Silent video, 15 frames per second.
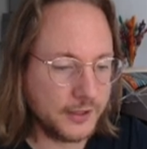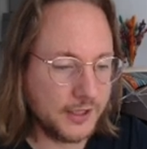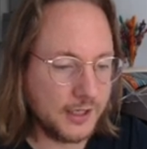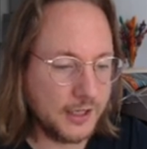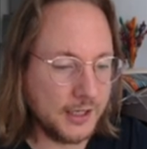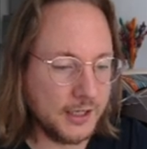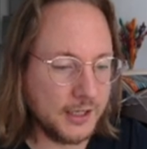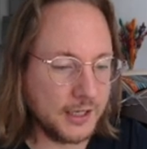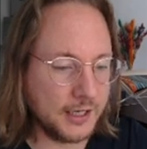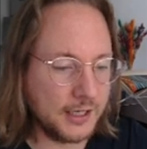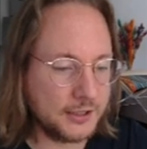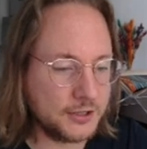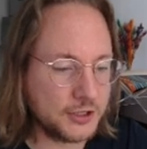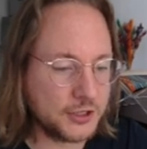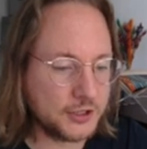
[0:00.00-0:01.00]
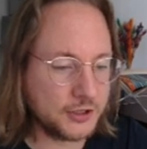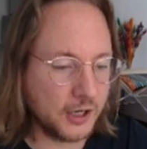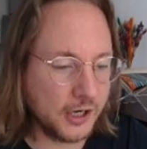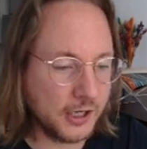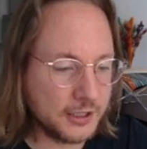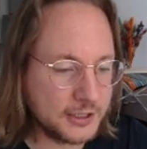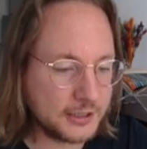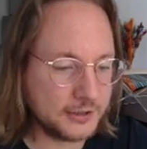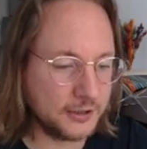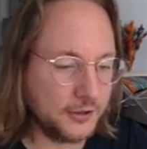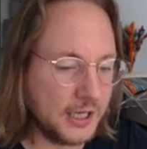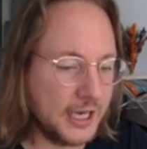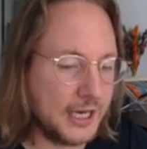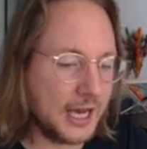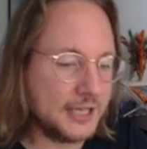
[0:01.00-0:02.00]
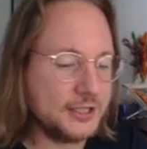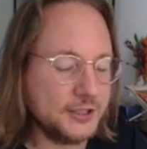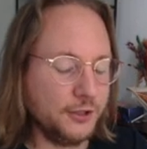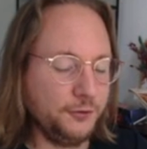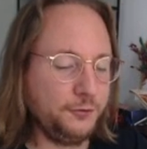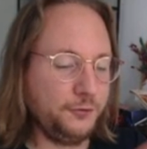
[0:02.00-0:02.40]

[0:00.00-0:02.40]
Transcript: Hey, I get to start. Okay, guys, so